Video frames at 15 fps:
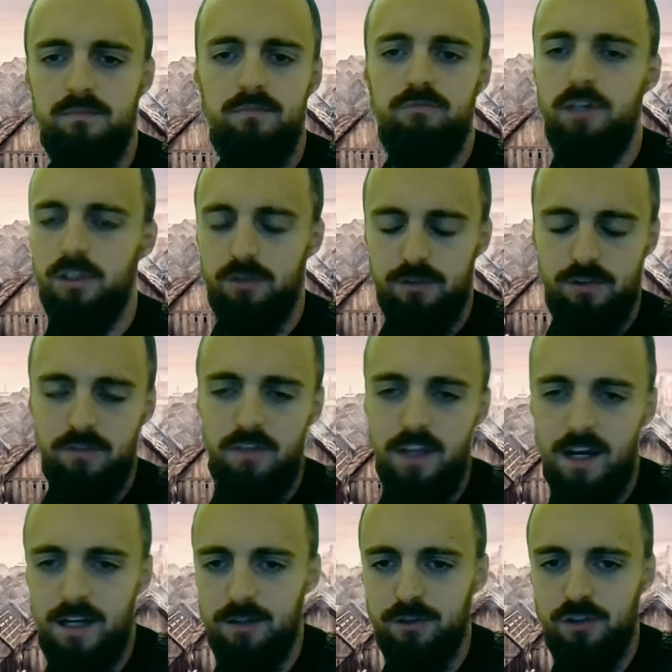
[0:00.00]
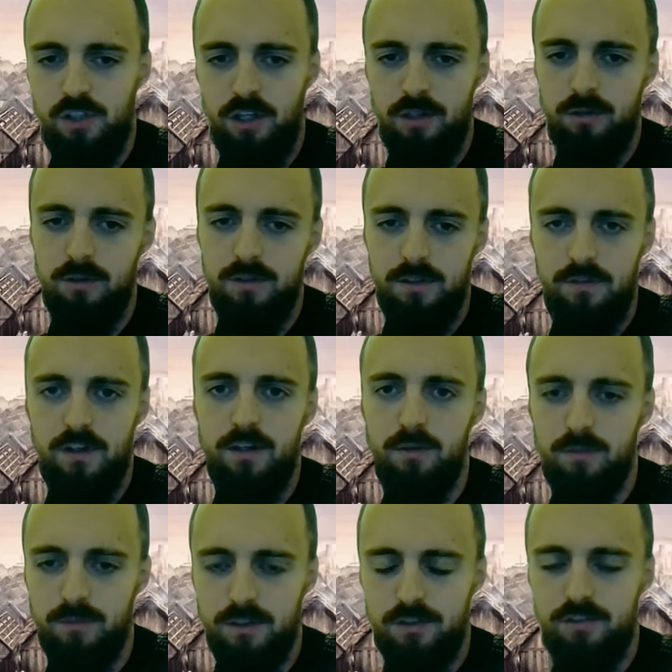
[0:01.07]
Riddles of the Isle too, if
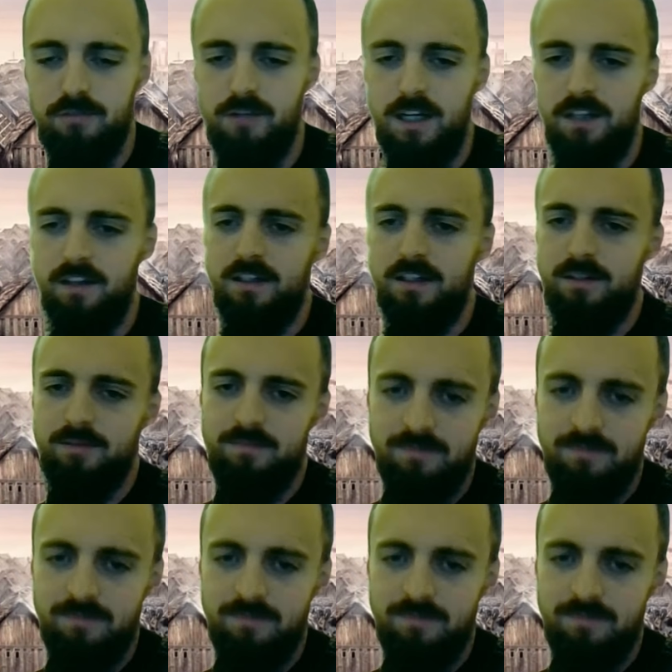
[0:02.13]
anyone wants to write that.